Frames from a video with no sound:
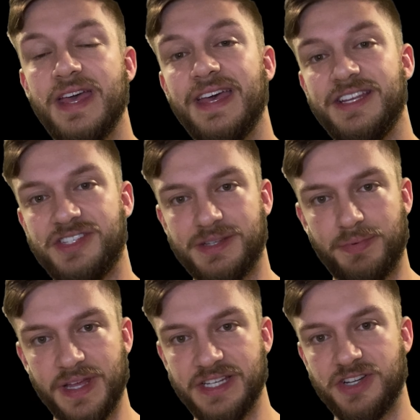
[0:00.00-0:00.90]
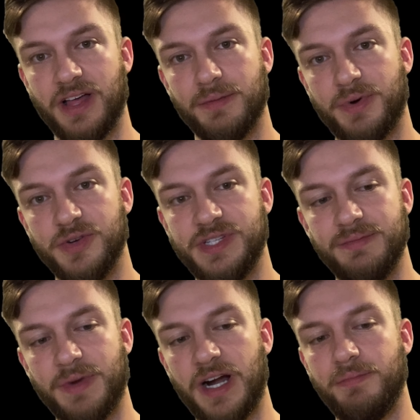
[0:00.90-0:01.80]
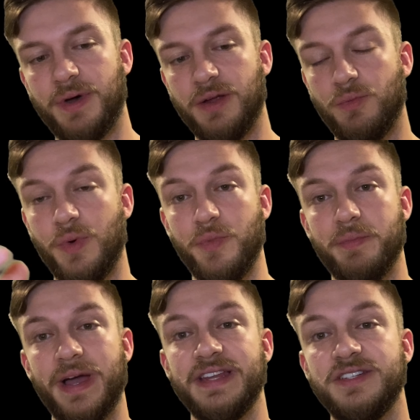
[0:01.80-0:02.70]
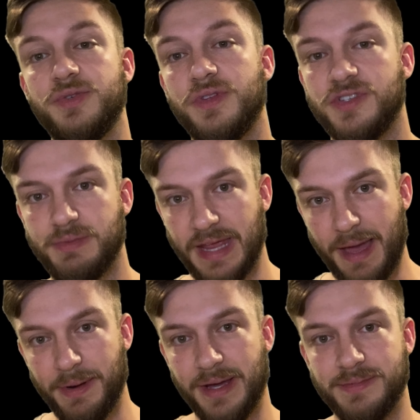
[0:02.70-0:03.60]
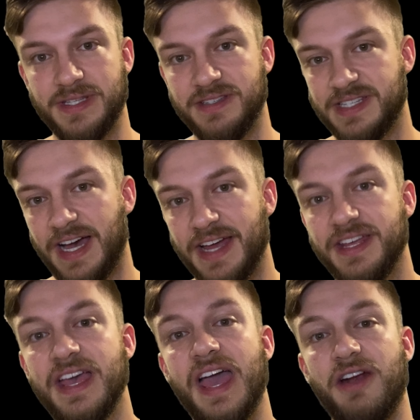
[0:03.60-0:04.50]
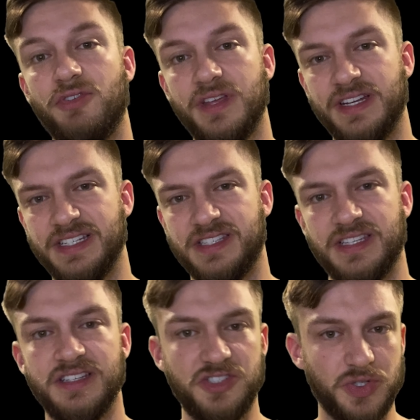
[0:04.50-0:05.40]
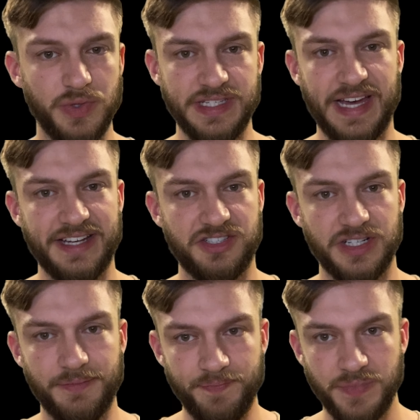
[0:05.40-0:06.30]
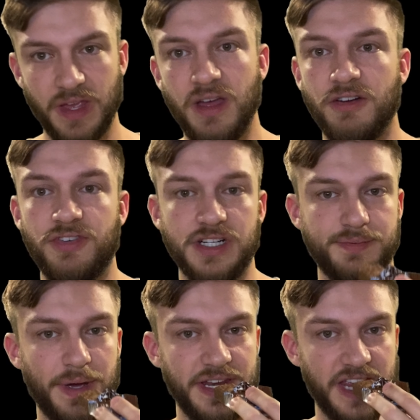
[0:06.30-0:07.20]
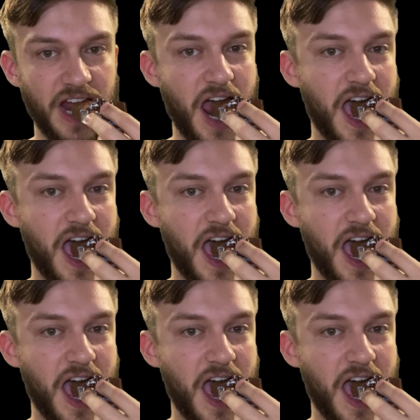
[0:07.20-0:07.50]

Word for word: It's just a plain chocolate protein bar, but when we bite into it, there's going to be M&Ms inside and a really nice chewy texture. First bite here.